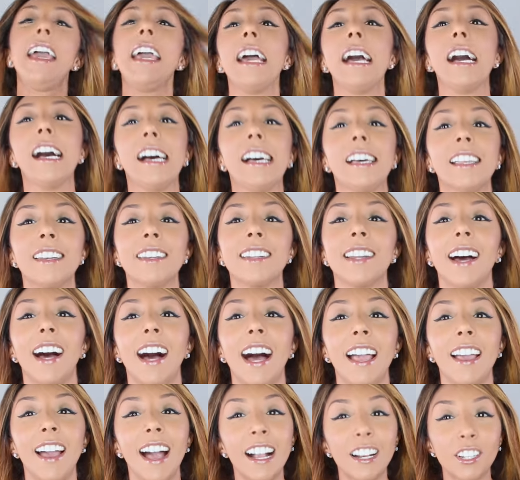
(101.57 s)
And
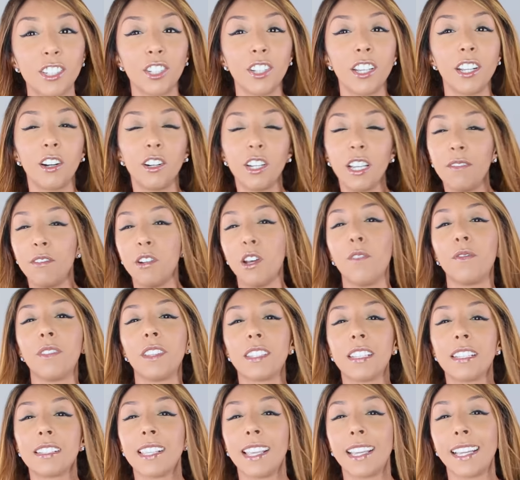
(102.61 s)
I actually don't even know if
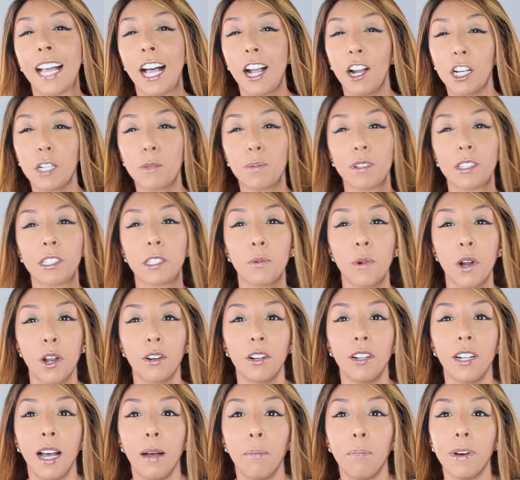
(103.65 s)
this is like how you're supposed to wear
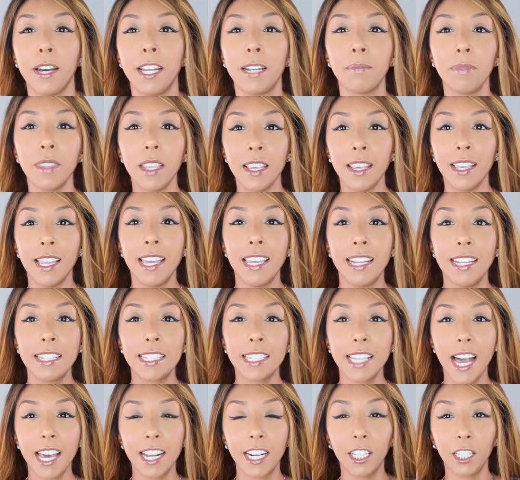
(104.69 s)
it or not, but it
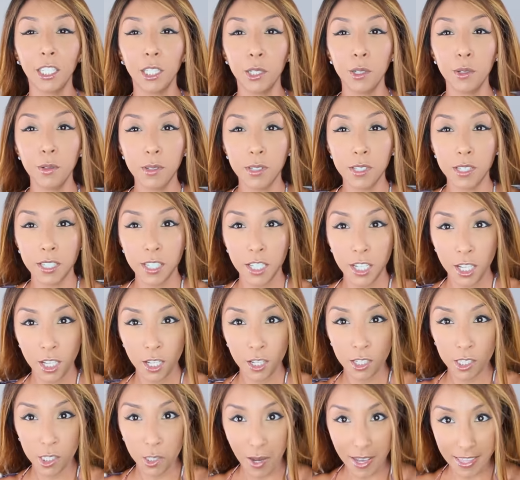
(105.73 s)
is kind of loose.
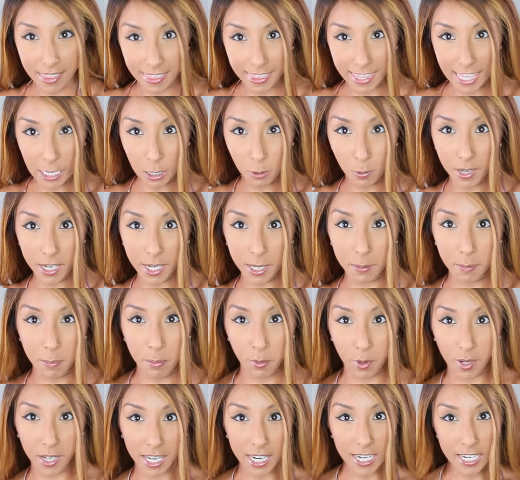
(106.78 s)
So I think we could
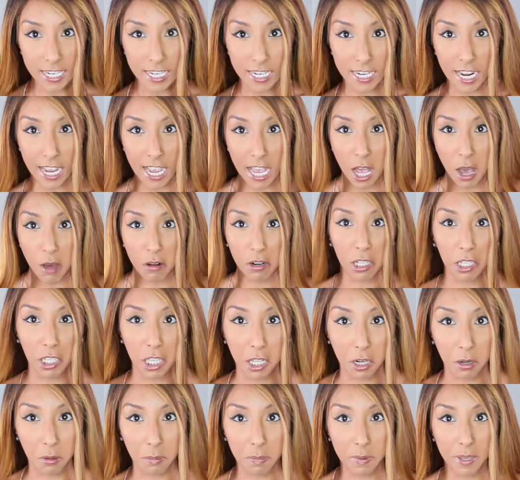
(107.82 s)
bring it down a
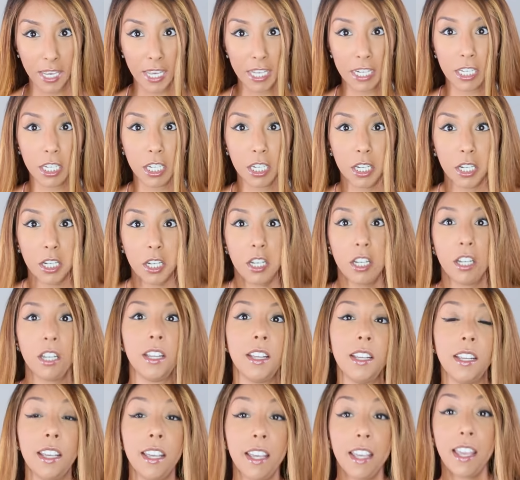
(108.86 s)
little bit.
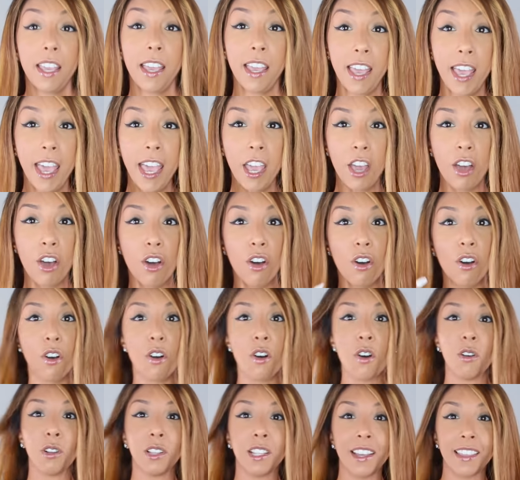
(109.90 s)

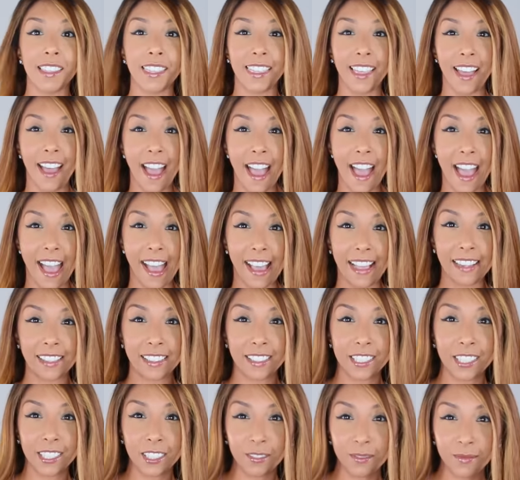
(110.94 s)
Ayo, look at
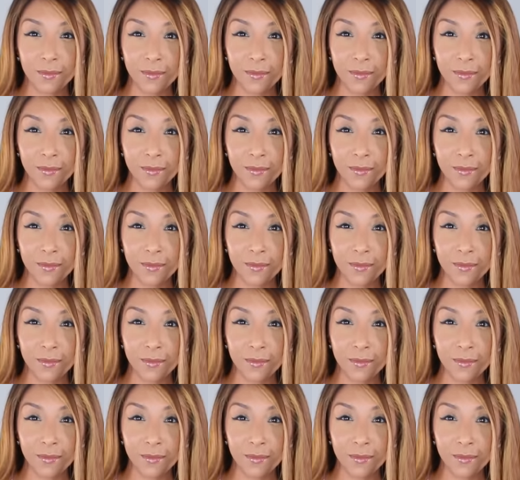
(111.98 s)
that.